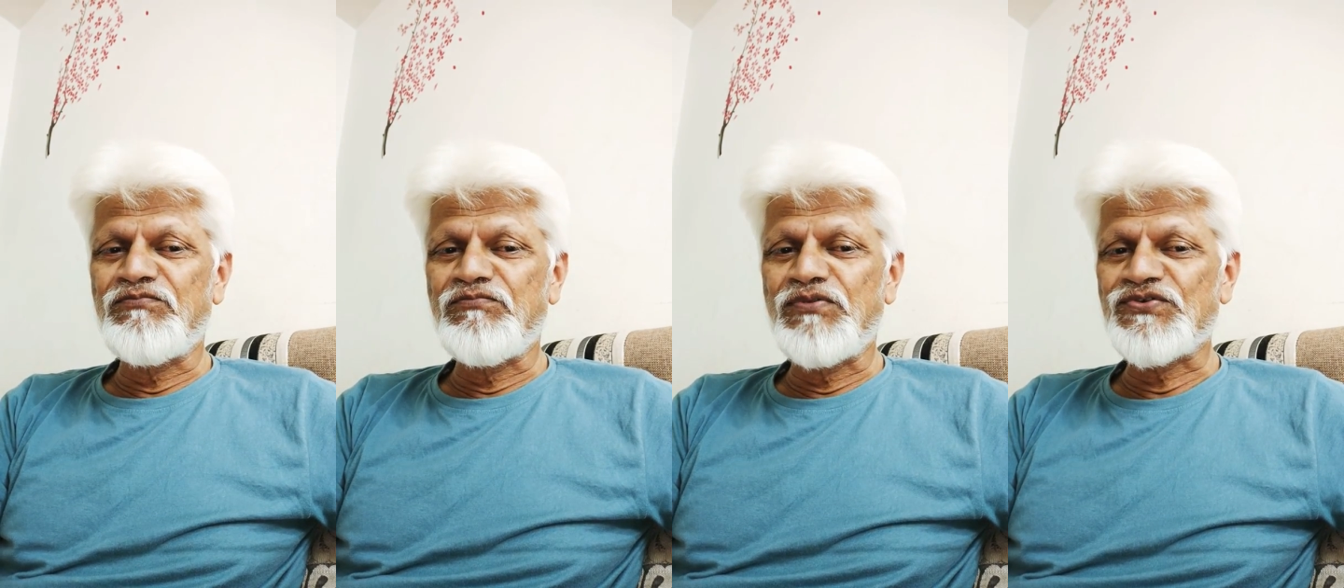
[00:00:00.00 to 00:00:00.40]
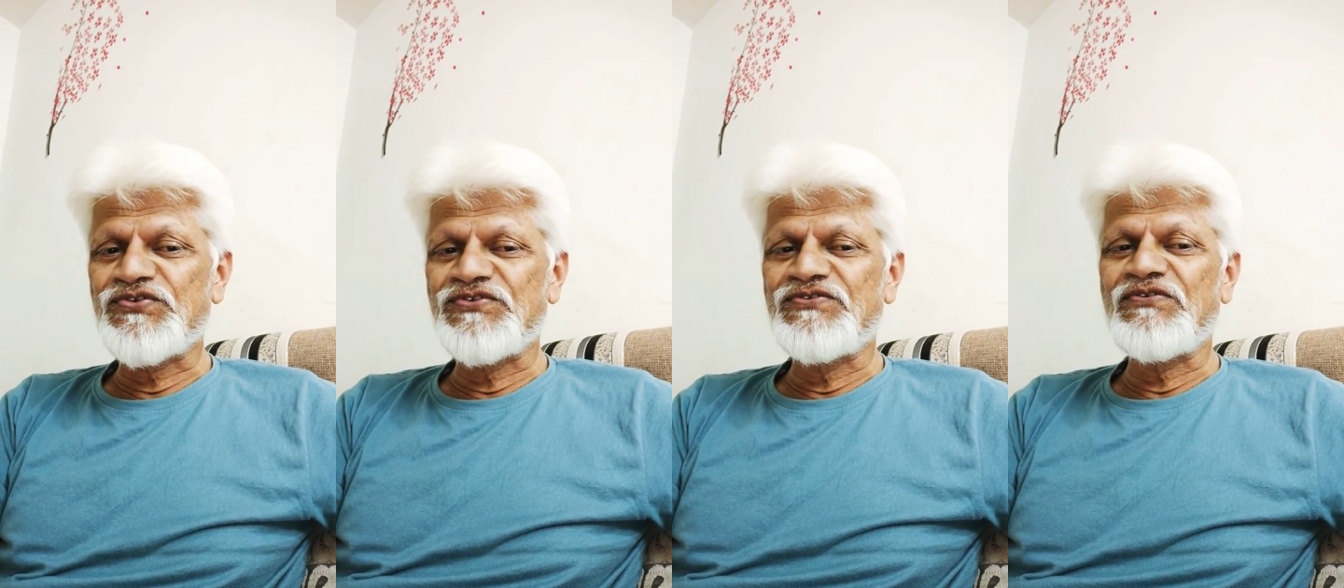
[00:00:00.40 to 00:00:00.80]

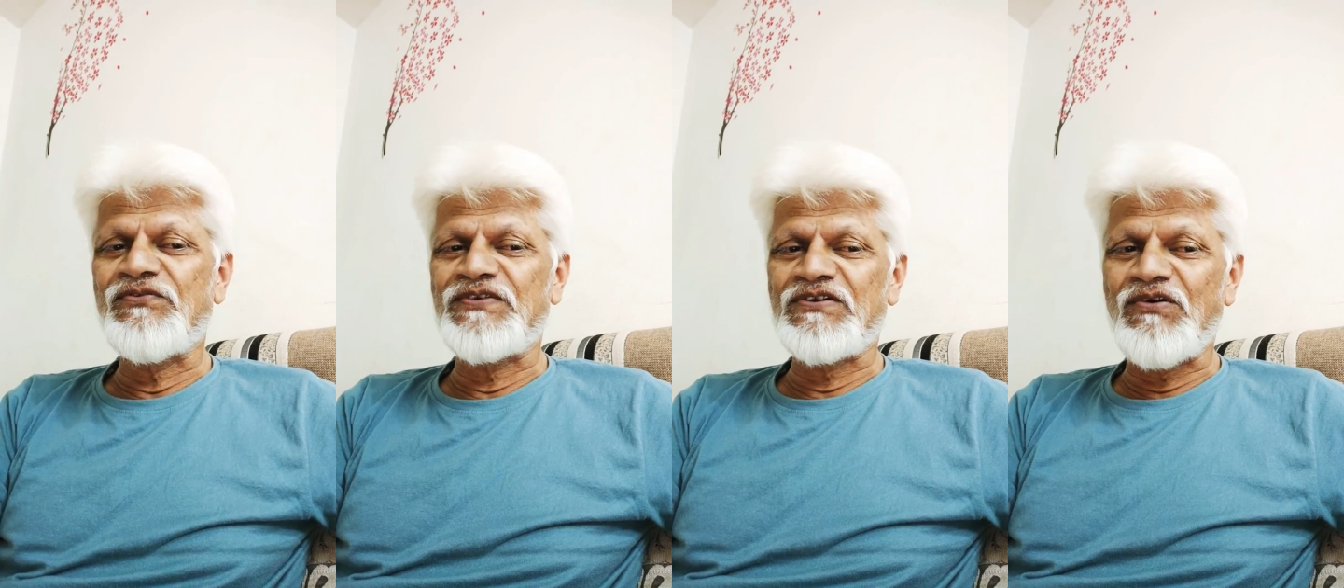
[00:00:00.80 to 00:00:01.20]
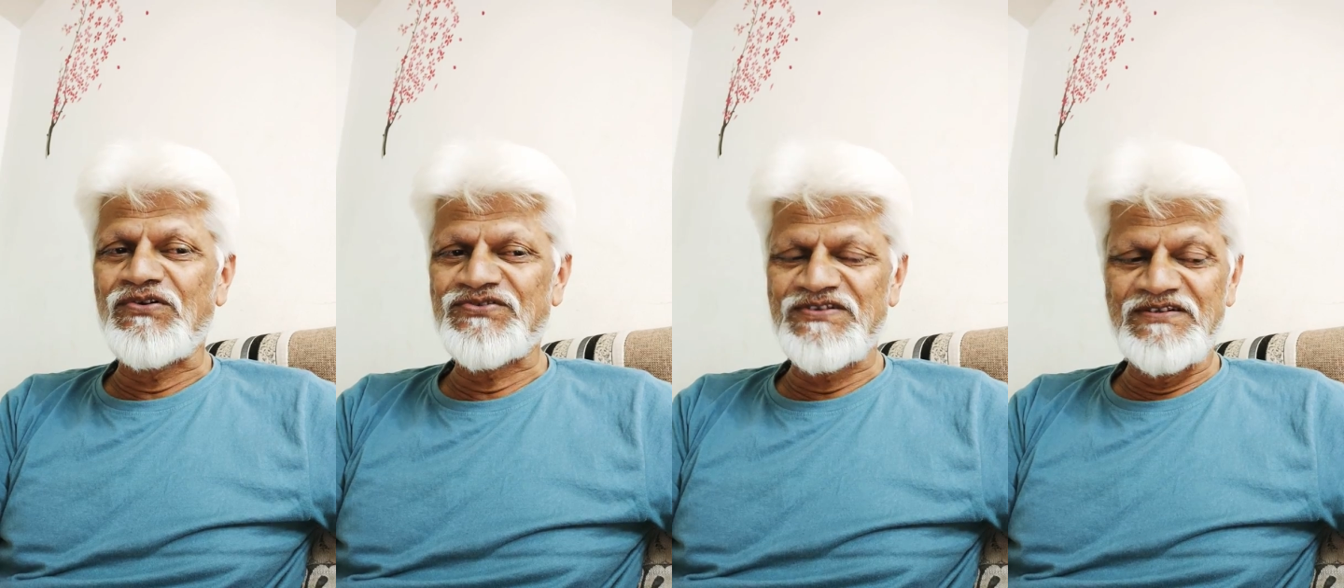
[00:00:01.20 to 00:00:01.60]
portion of a
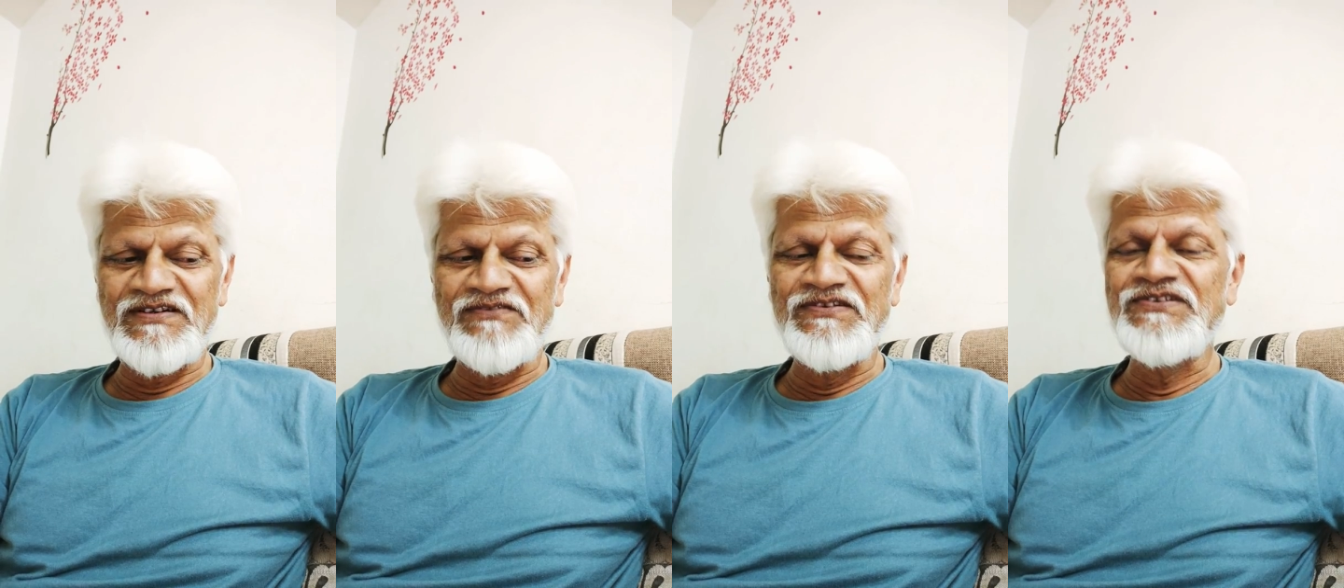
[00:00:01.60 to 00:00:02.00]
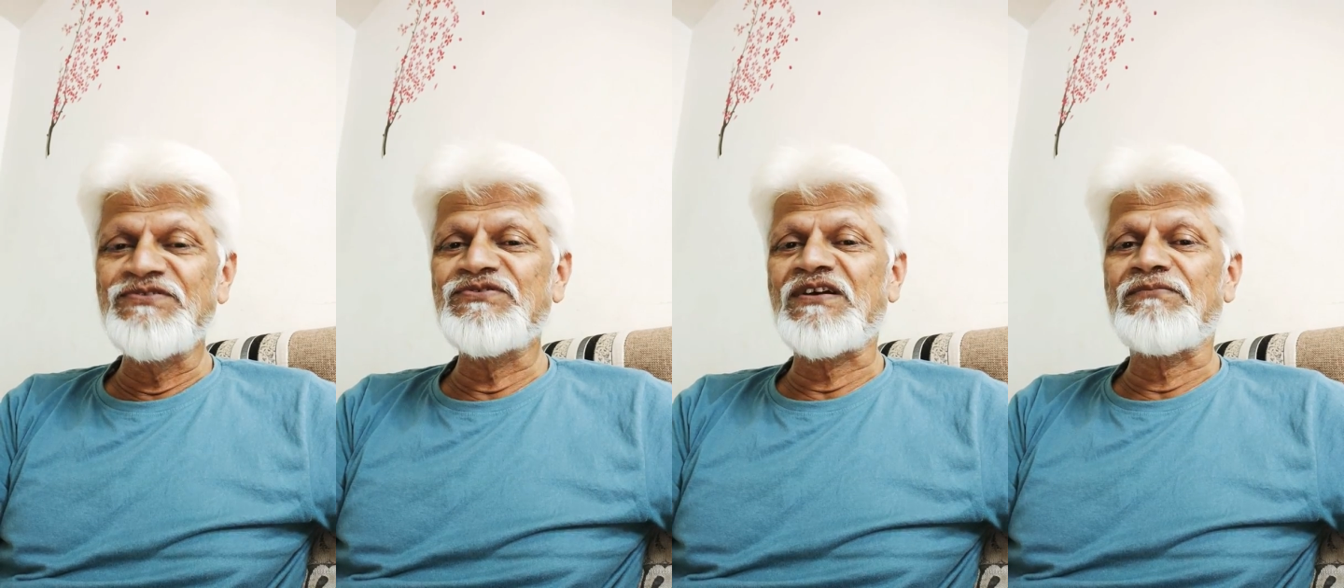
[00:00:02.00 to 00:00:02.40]
cost and
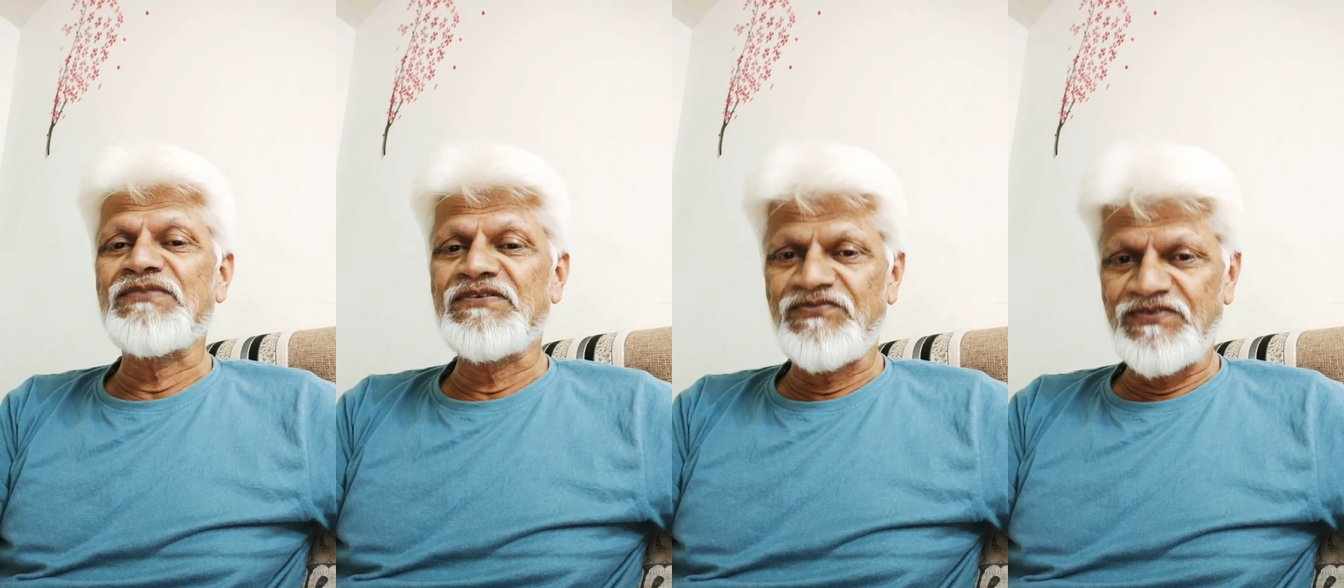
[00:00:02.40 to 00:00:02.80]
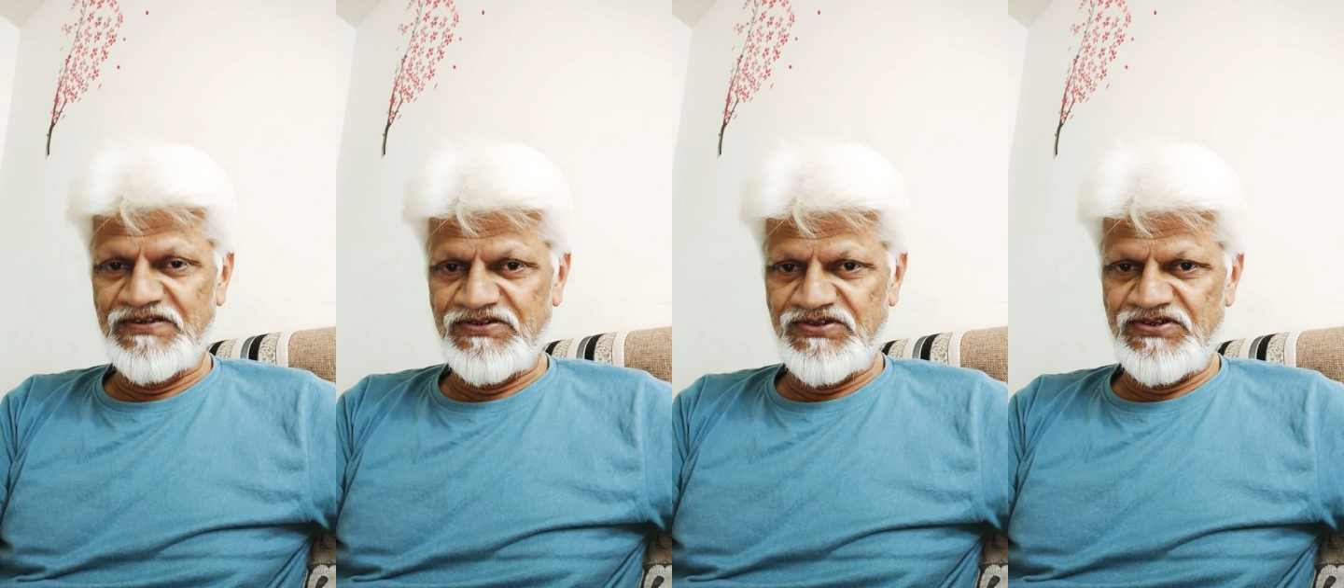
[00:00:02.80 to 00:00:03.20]
revenues are being
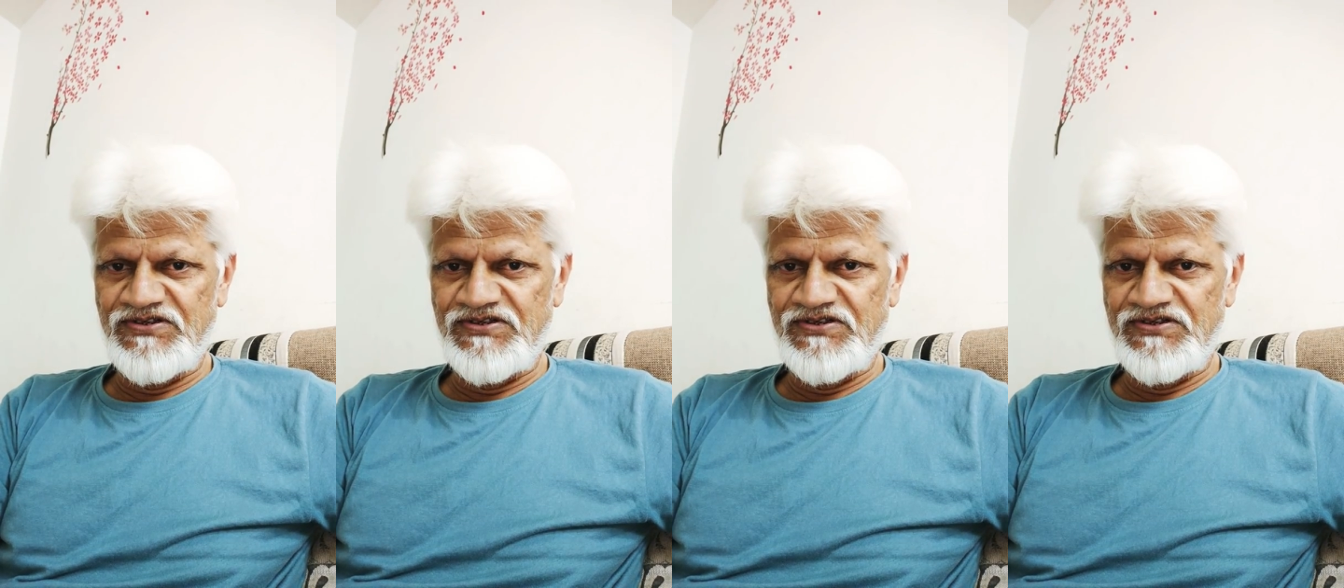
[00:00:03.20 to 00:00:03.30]
fixed.